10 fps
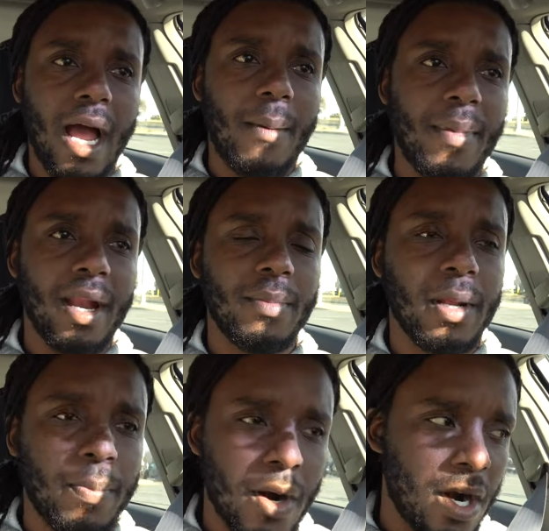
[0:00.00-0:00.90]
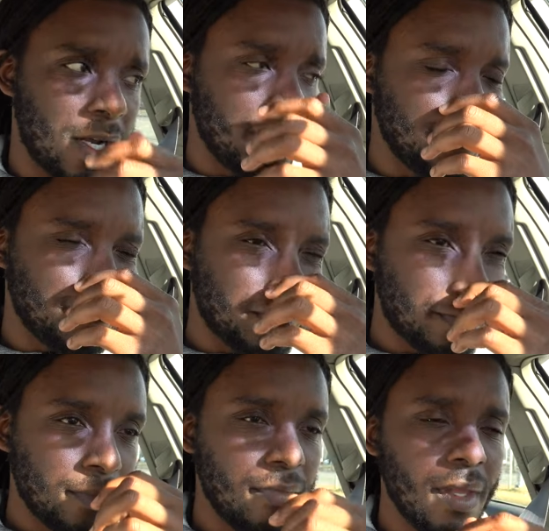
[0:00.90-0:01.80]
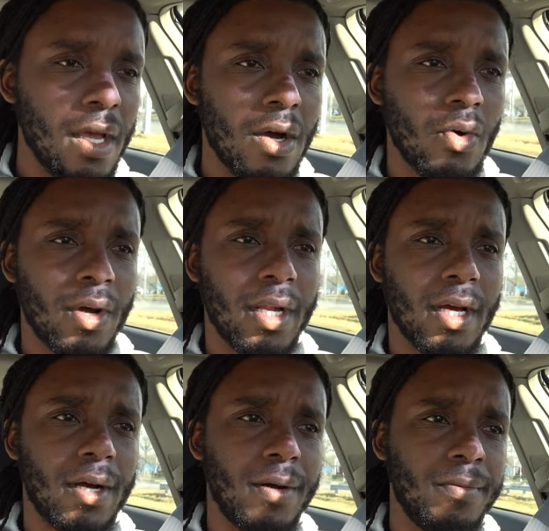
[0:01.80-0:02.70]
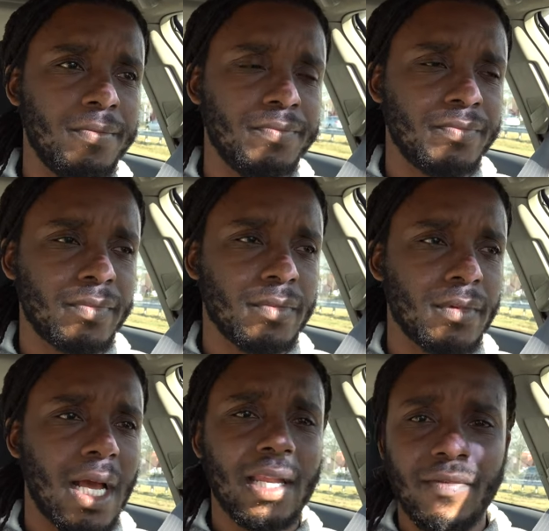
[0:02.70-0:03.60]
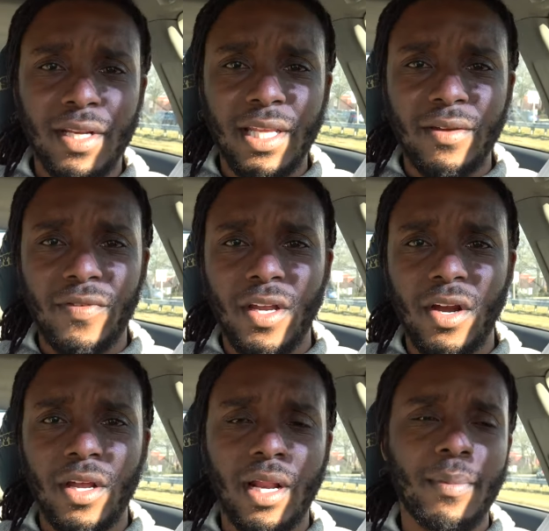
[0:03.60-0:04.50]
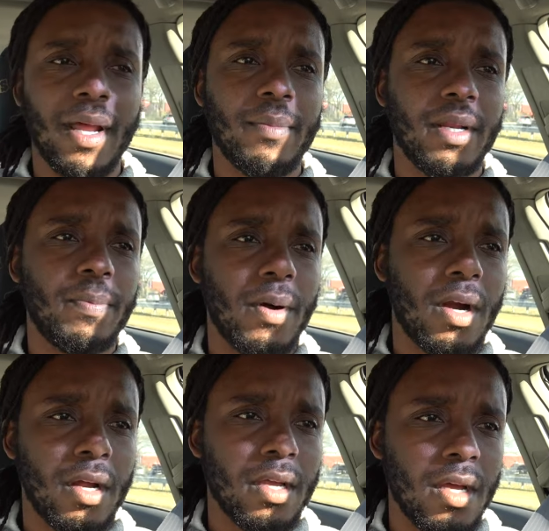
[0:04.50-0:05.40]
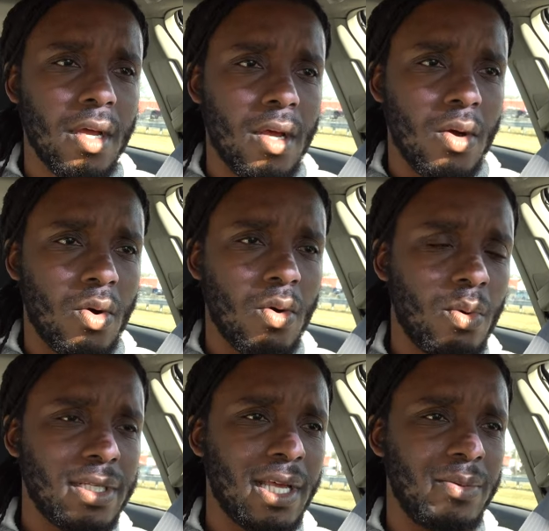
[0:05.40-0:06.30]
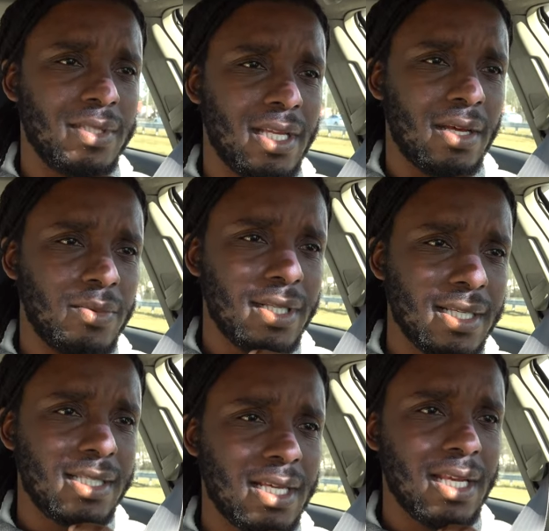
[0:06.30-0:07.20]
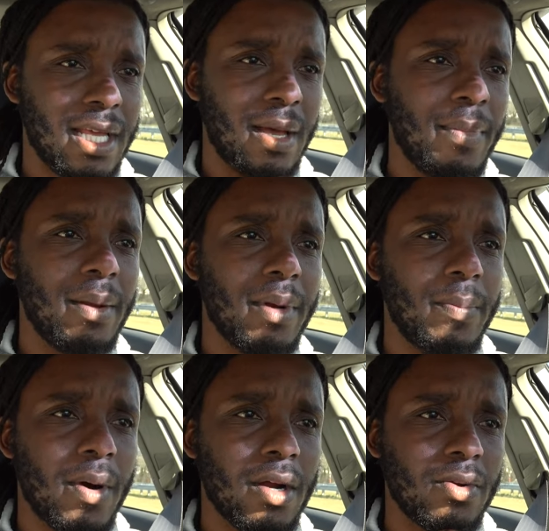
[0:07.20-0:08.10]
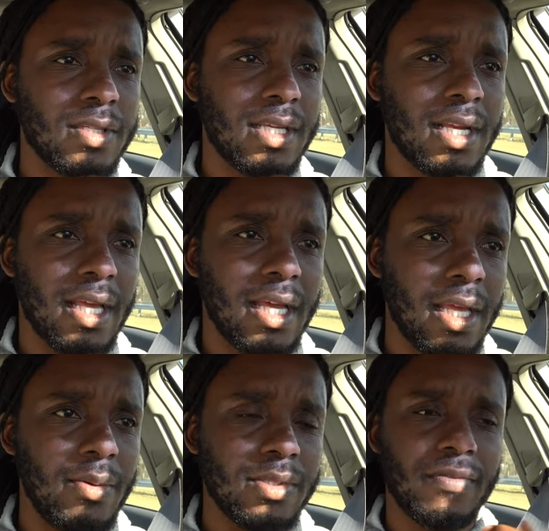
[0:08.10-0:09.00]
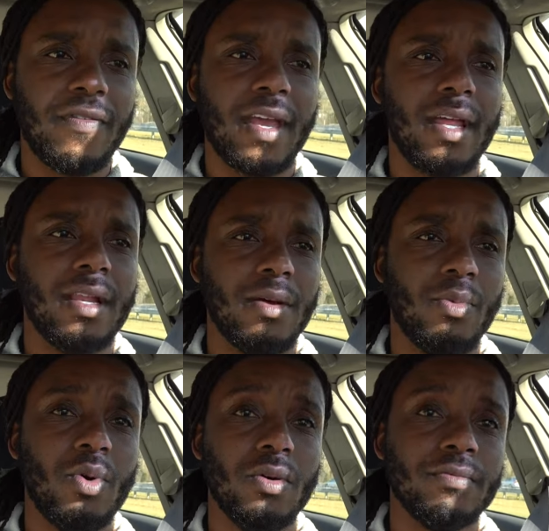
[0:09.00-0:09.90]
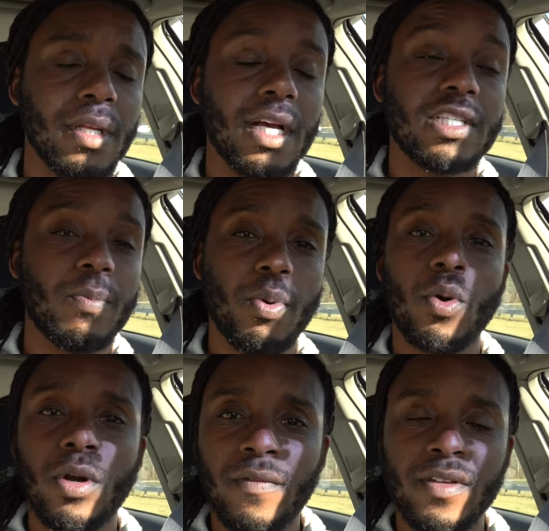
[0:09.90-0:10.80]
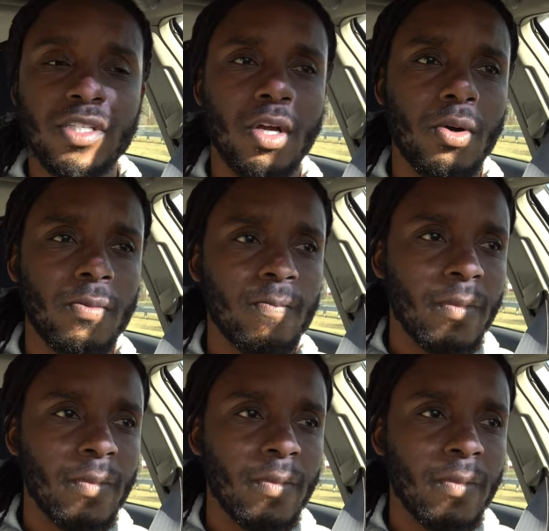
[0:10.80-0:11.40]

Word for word: I met him in the park on. Um, I live in the DMV area, and I met him in the park on what day was that? Was that Sunday? I met him in the park on Sunday, and he was a fan, well, a supporter of the show,